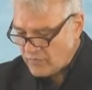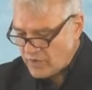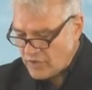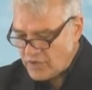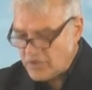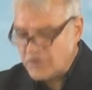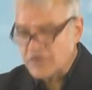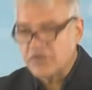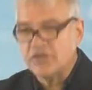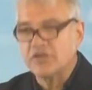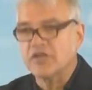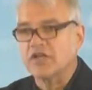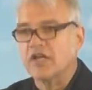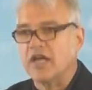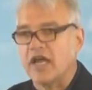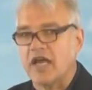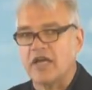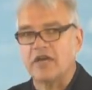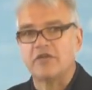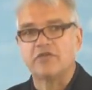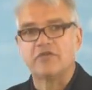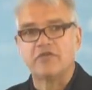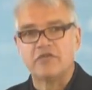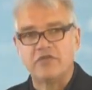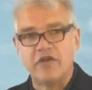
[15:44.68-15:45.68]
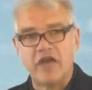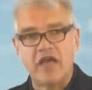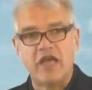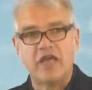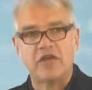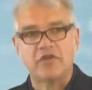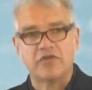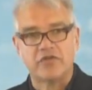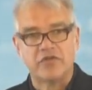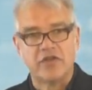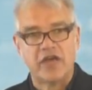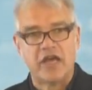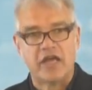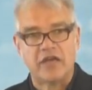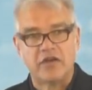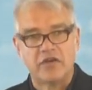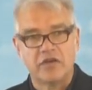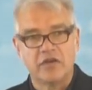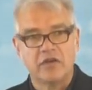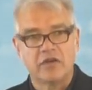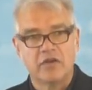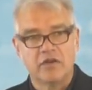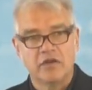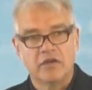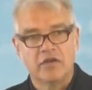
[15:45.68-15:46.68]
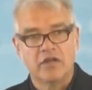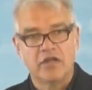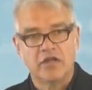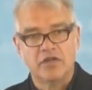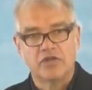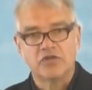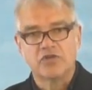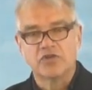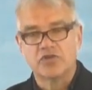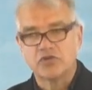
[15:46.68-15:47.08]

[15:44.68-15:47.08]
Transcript: This is the kind of faith that is